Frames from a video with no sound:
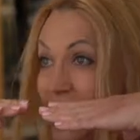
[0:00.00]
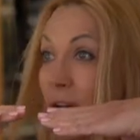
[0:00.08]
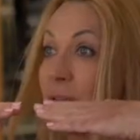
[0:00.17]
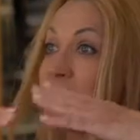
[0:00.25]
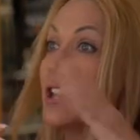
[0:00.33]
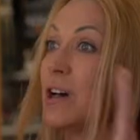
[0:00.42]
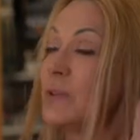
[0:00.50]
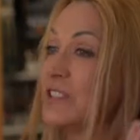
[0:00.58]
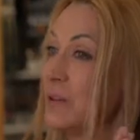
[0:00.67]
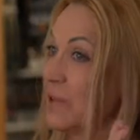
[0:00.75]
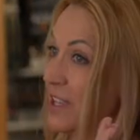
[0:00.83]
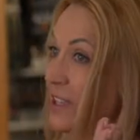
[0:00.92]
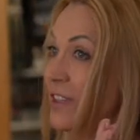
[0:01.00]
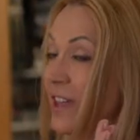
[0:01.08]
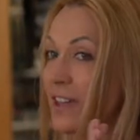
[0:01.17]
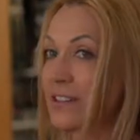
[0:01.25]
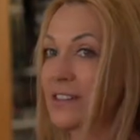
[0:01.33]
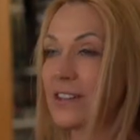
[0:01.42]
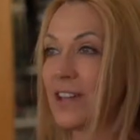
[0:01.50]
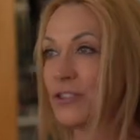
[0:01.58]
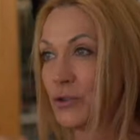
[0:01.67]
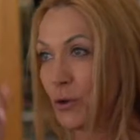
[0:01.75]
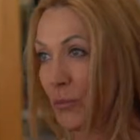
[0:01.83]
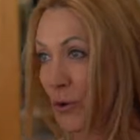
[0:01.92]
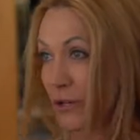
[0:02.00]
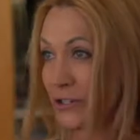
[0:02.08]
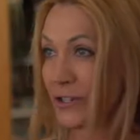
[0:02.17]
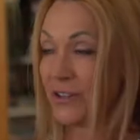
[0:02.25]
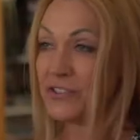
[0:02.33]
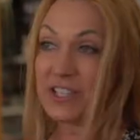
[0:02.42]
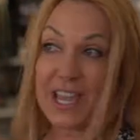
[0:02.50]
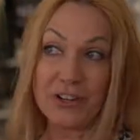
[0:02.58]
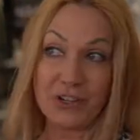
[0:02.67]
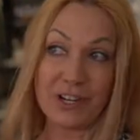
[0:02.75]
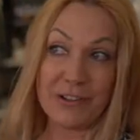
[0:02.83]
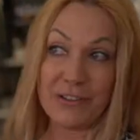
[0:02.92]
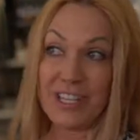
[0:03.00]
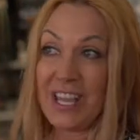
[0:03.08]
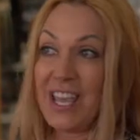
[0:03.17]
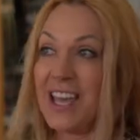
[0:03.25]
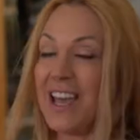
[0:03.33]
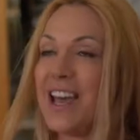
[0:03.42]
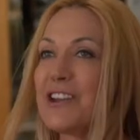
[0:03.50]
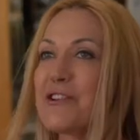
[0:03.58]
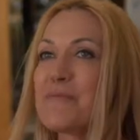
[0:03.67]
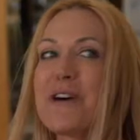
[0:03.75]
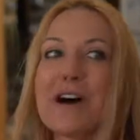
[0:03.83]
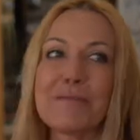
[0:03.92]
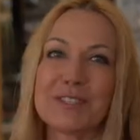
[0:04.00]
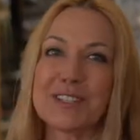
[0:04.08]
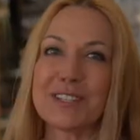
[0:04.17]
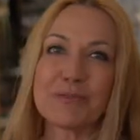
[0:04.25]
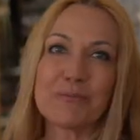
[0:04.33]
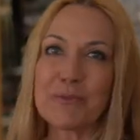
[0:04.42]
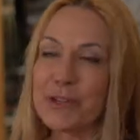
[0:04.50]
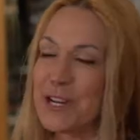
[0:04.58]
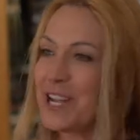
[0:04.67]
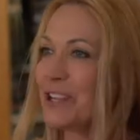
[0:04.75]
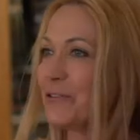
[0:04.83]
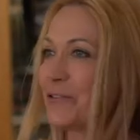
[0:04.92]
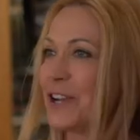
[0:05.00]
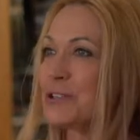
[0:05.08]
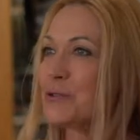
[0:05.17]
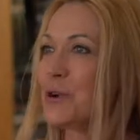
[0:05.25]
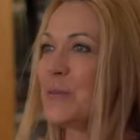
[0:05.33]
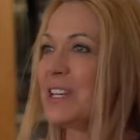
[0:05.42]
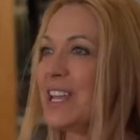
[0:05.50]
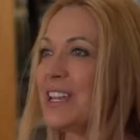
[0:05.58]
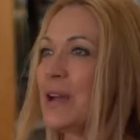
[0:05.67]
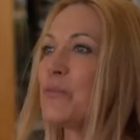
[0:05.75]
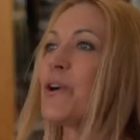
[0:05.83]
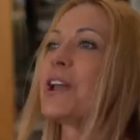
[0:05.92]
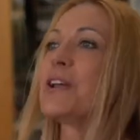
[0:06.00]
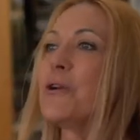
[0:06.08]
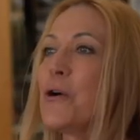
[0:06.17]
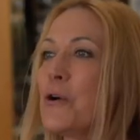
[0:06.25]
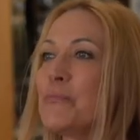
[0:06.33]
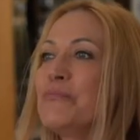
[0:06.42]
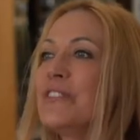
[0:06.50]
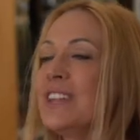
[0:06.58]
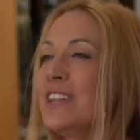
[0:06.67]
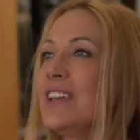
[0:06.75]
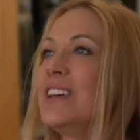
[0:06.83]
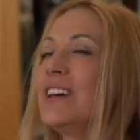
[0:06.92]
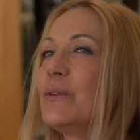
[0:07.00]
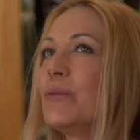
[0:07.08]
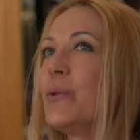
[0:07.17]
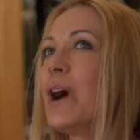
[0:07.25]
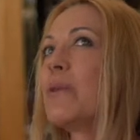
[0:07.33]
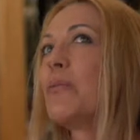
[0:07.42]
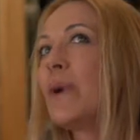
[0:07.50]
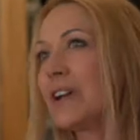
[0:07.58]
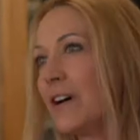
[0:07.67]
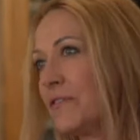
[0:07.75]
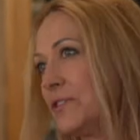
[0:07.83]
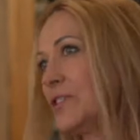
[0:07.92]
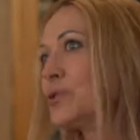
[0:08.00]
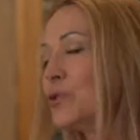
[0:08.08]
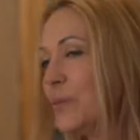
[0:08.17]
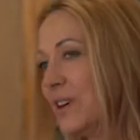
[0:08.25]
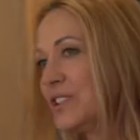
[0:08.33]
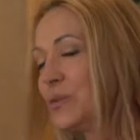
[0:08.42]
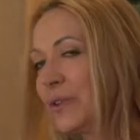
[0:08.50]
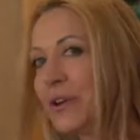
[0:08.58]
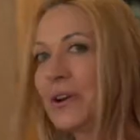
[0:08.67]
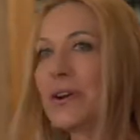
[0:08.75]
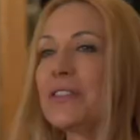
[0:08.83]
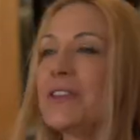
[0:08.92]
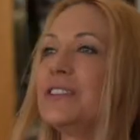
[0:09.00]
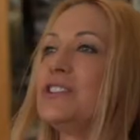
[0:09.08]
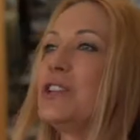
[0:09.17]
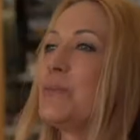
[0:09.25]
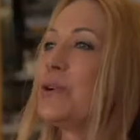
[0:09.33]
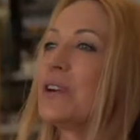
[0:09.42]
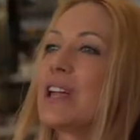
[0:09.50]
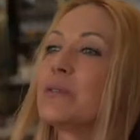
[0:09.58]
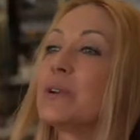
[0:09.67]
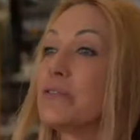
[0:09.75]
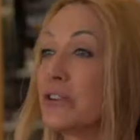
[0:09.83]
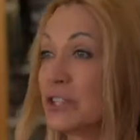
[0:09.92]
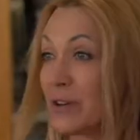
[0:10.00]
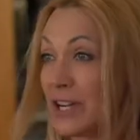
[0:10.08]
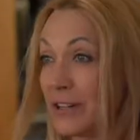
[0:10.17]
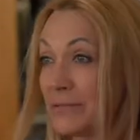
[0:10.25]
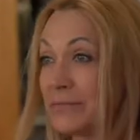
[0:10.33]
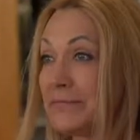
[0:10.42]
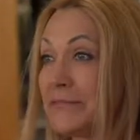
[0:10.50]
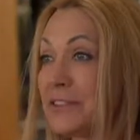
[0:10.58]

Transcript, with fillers: You know, he taught me some key things, and I drew a portrait of Sandra. And her mom was this Canadian French woman, and I brought it home well, I went off the school bus with her, and then she put it on the refrigerator.